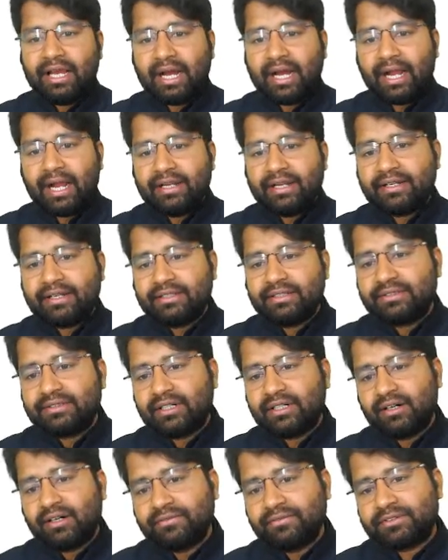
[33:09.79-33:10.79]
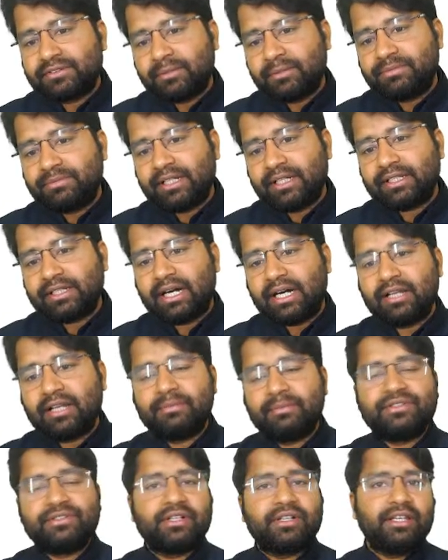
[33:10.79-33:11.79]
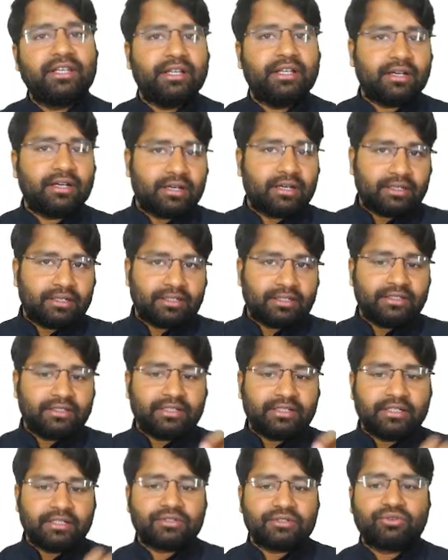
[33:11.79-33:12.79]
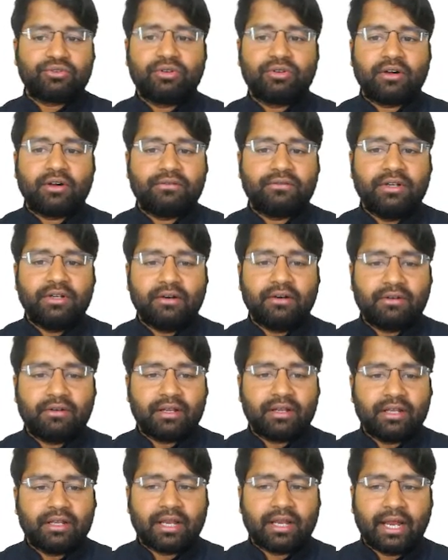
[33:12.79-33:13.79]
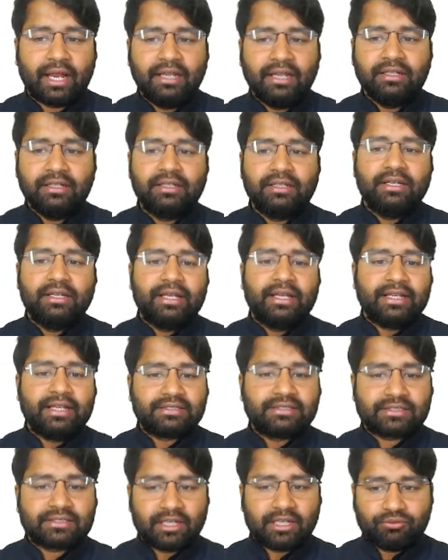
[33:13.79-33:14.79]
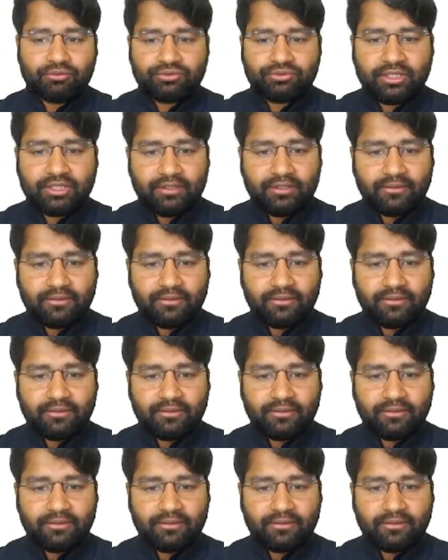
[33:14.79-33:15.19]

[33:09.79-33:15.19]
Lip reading: and reserve subject are basically under the control of governor and his council,